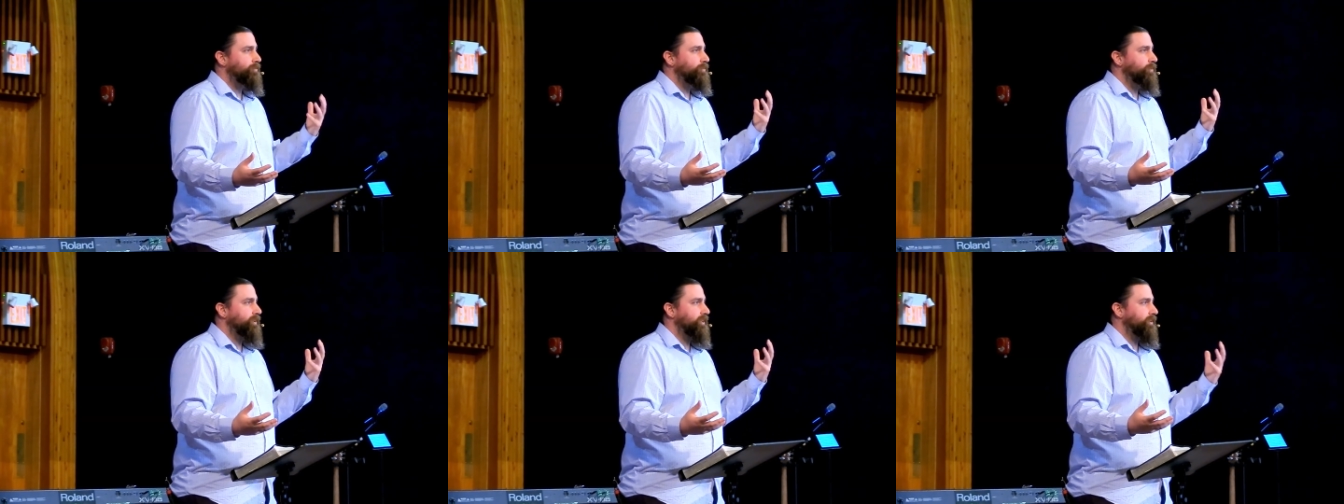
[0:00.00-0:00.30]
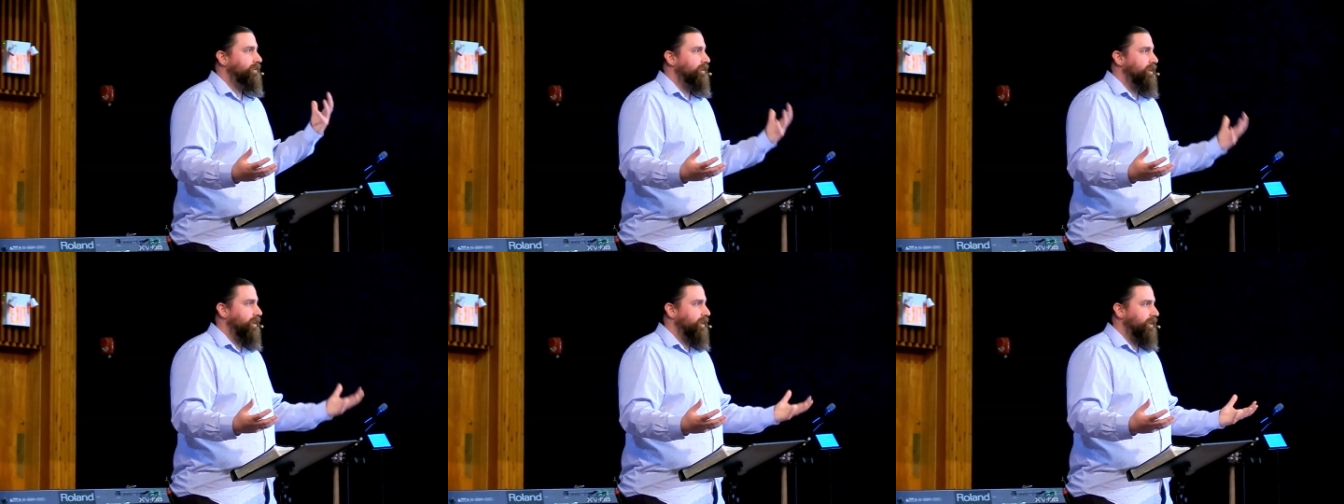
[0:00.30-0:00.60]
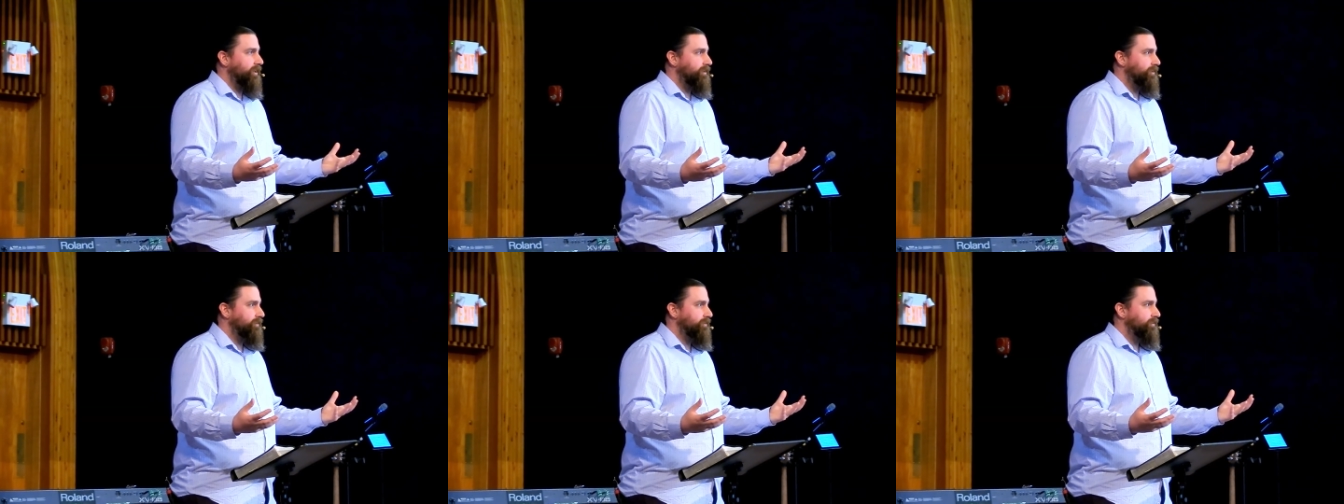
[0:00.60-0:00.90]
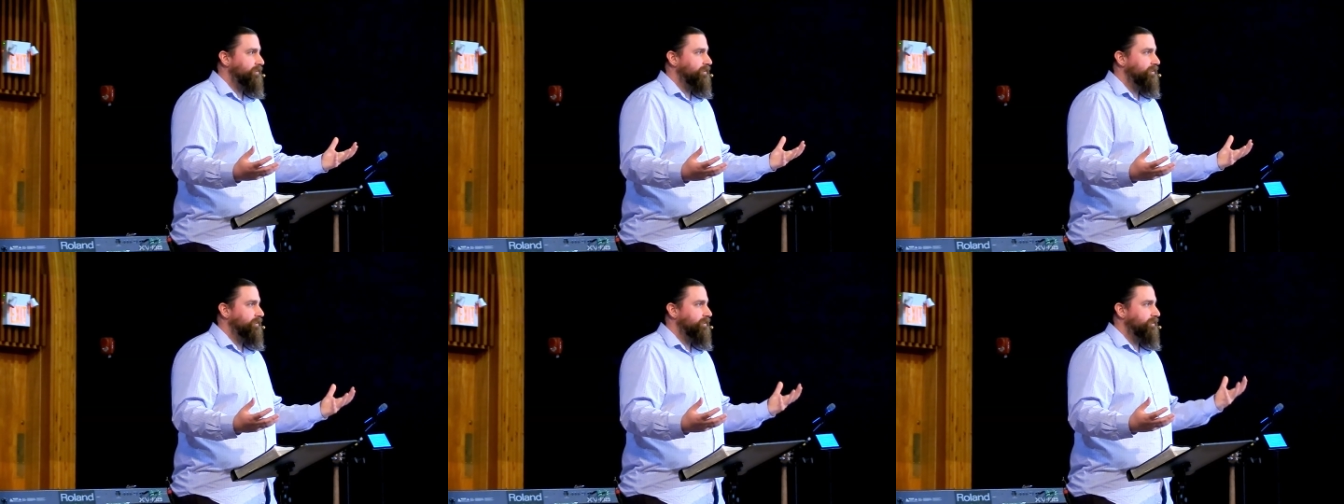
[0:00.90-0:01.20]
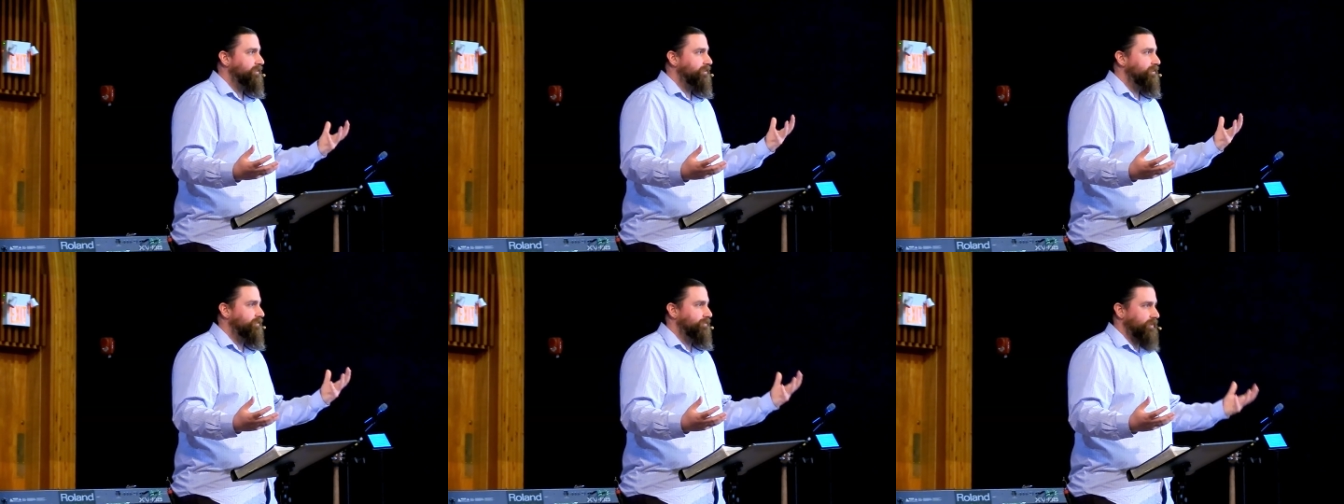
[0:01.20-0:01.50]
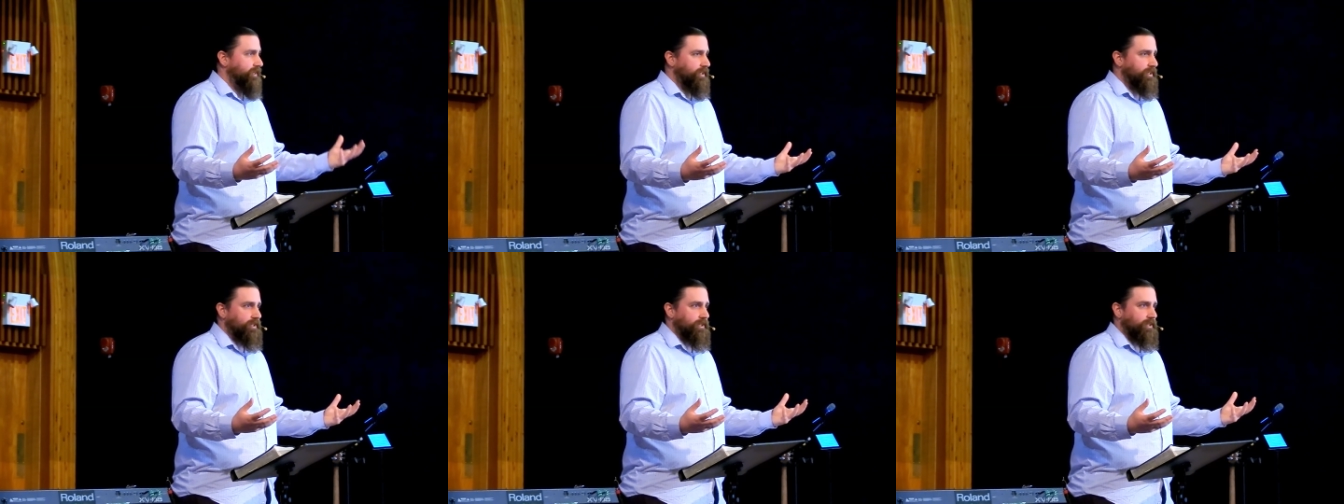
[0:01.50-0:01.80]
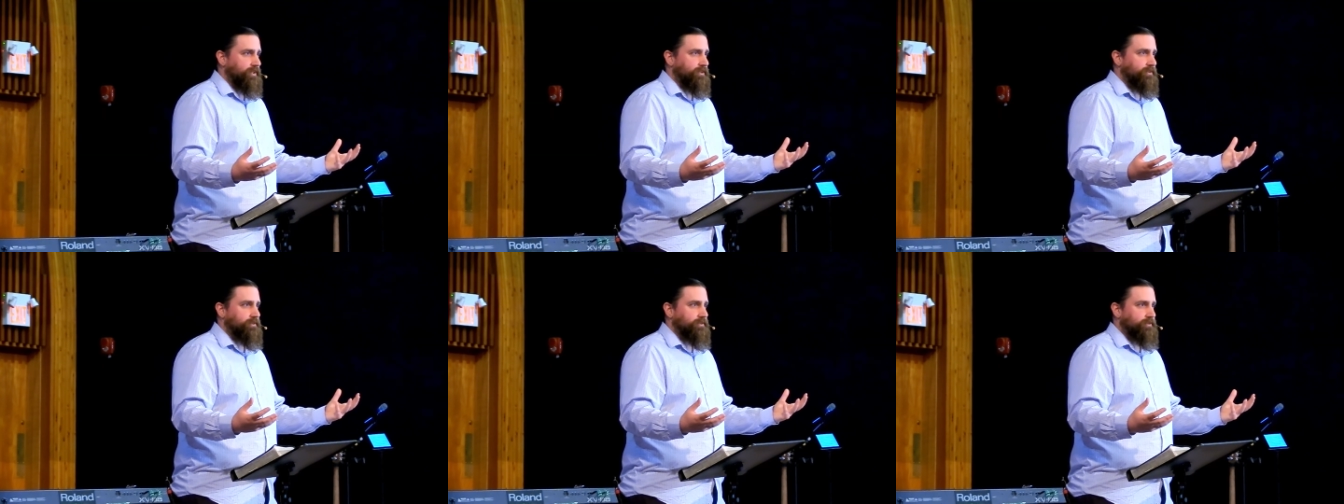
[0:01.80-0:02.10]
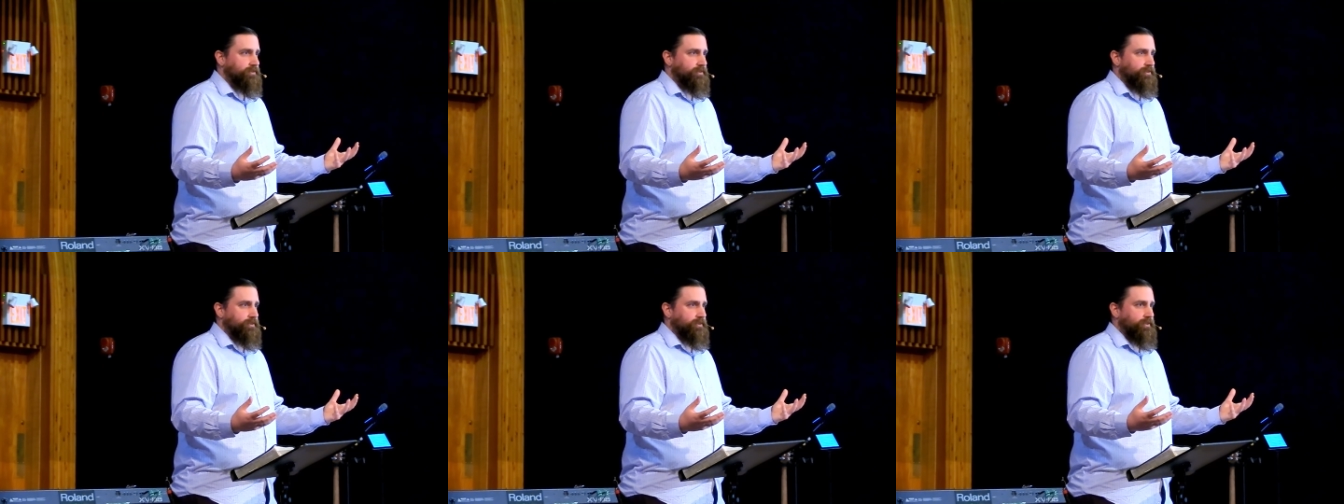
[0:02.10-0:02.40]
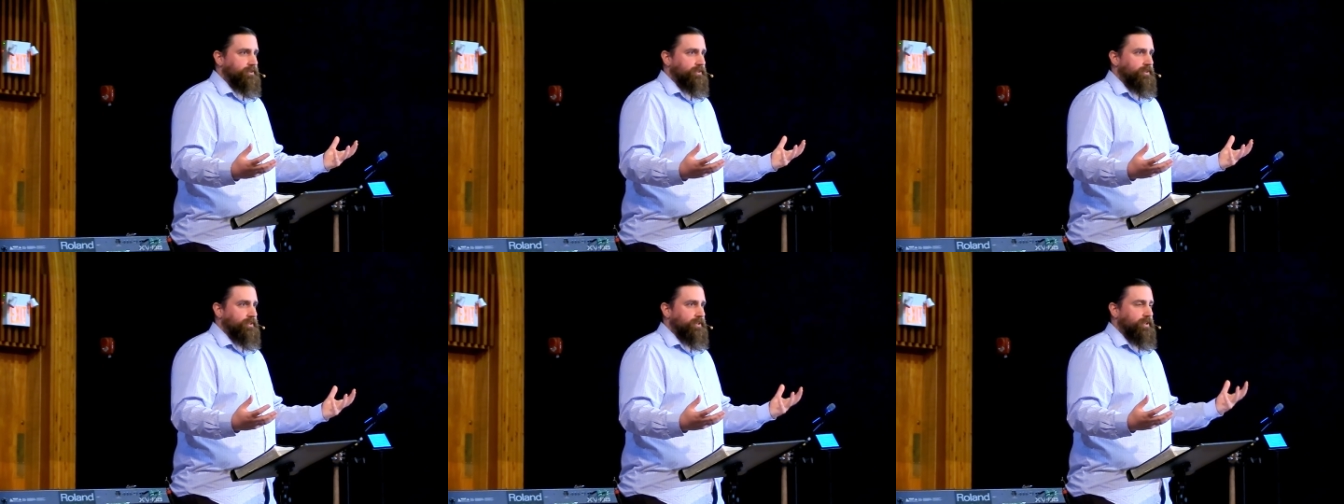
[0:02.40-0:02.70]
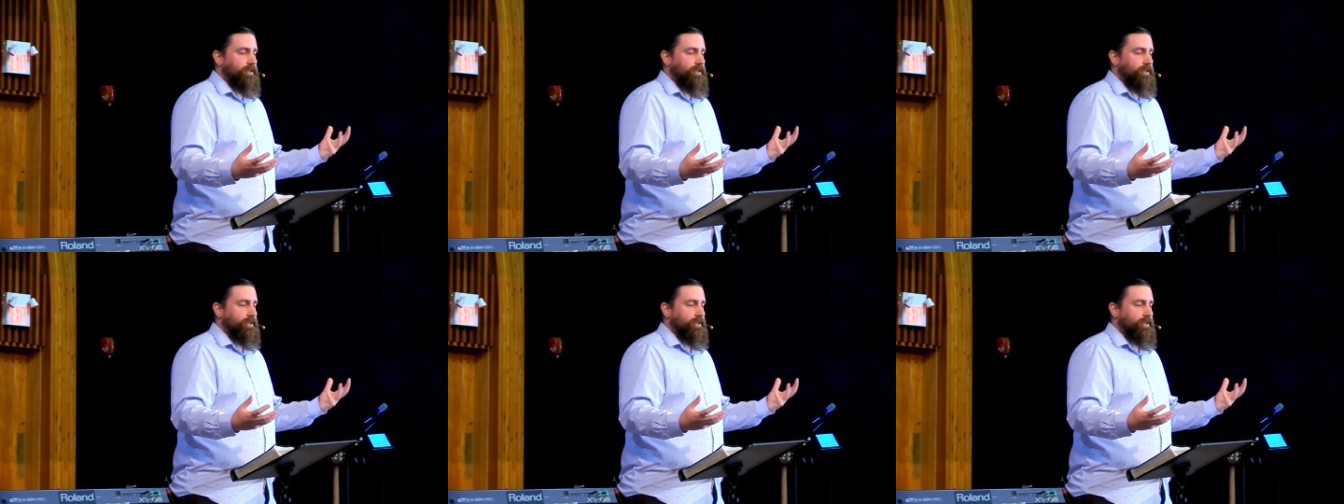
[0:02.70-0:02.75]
with God, divinity, and